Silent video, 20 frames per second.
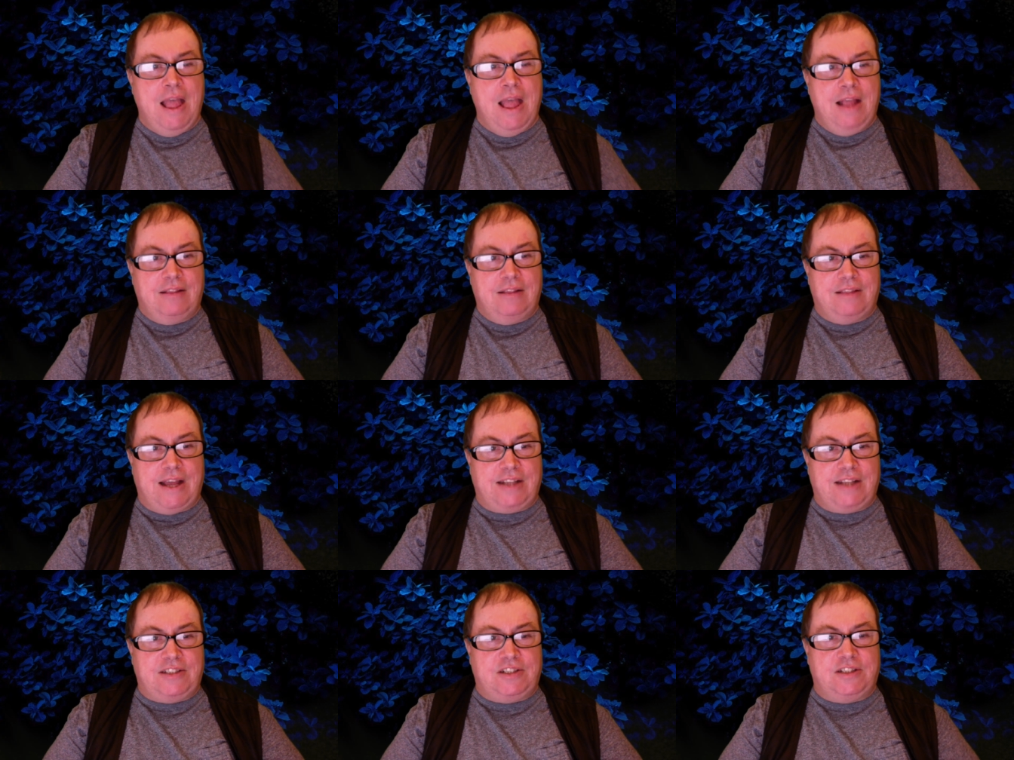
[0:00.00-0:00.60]

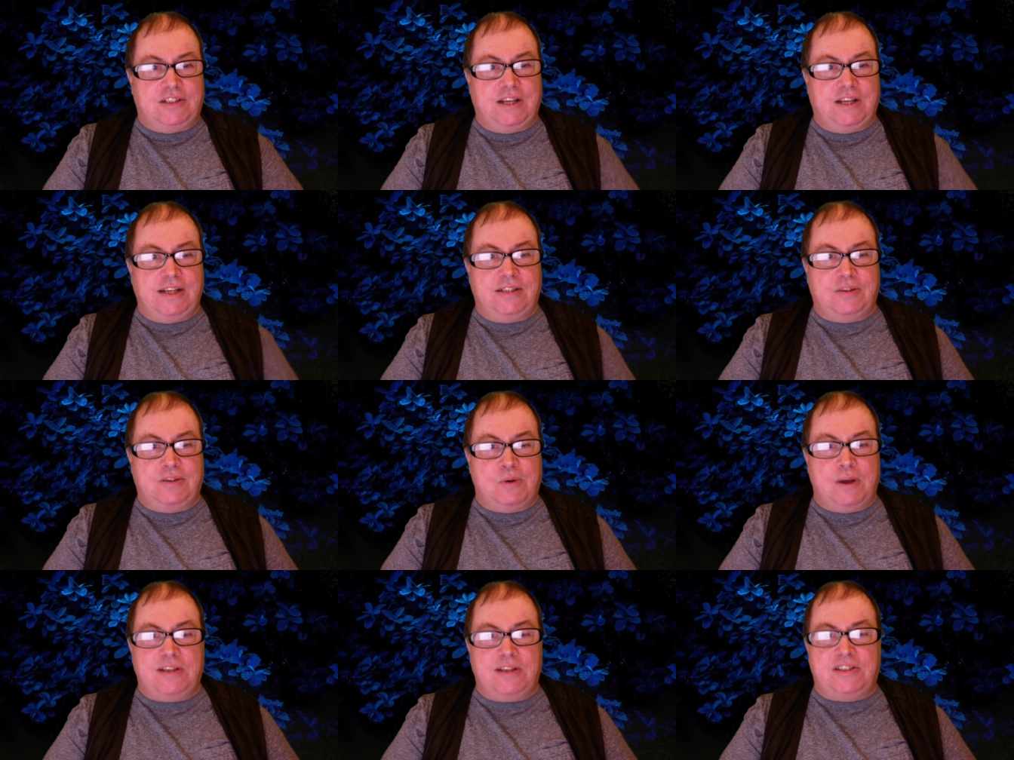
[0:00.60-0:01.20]
That's today's
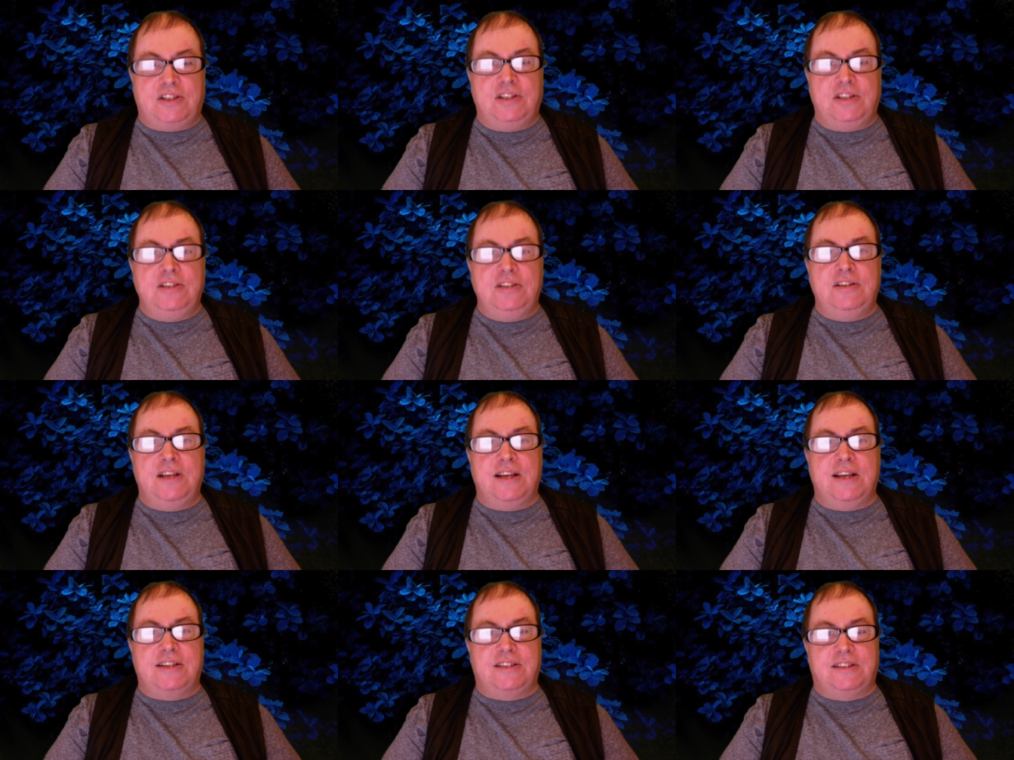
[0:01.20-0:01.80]
questions,
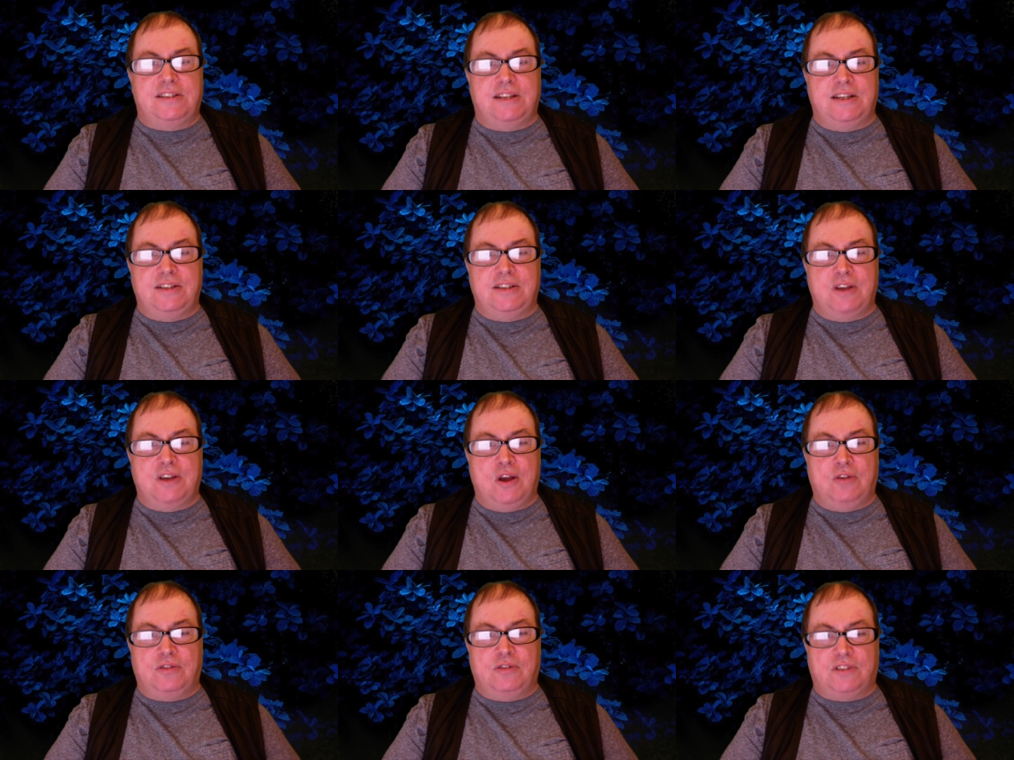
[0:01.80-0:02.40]
yesterday's
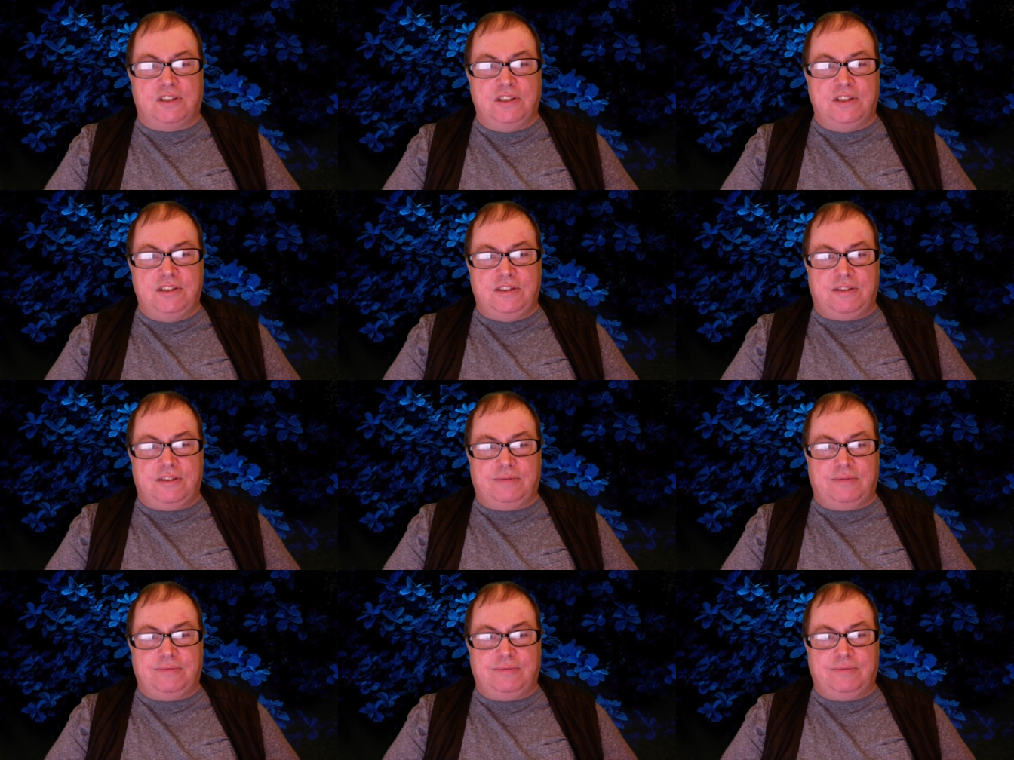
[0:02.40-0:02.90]
answers.